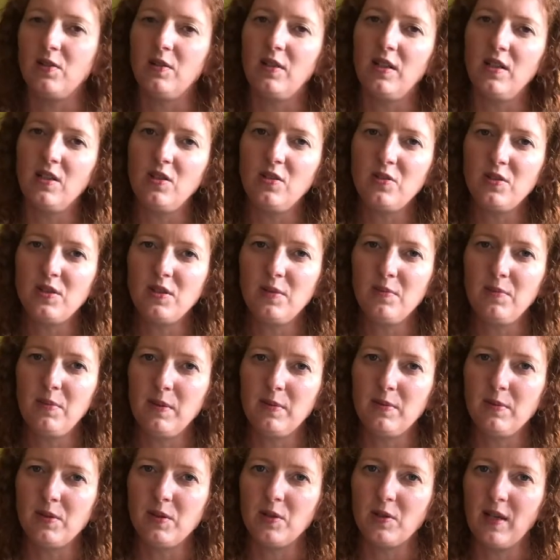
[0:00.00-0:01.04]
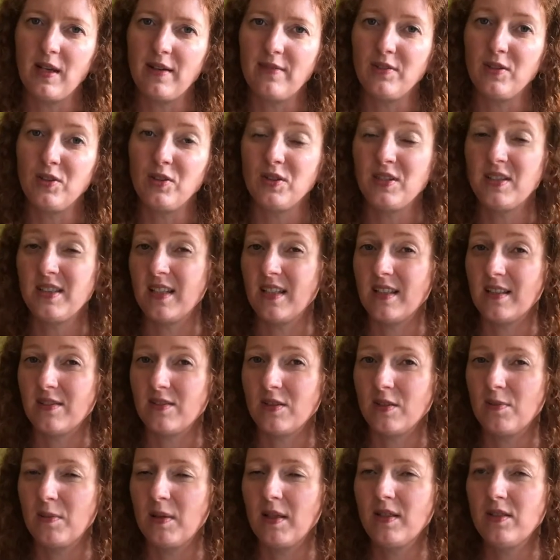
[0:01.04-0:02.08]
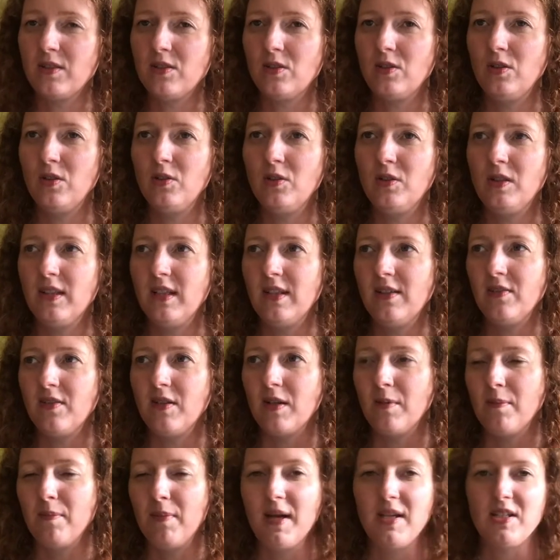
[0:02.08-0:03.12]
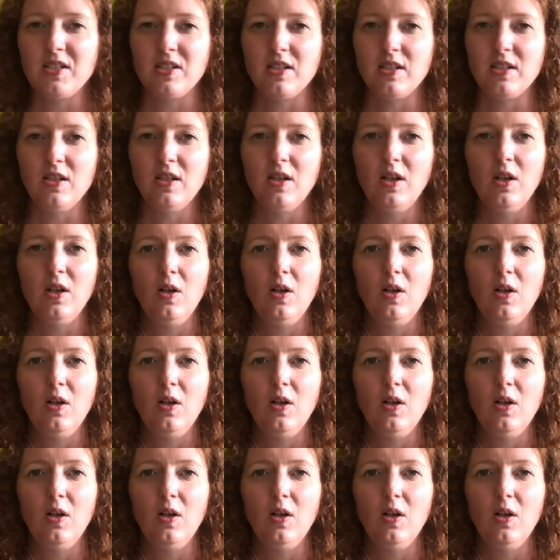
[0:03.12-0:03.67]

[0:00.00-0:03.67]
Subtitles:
And I know some people don't have a good sense of smell, so you can even imagine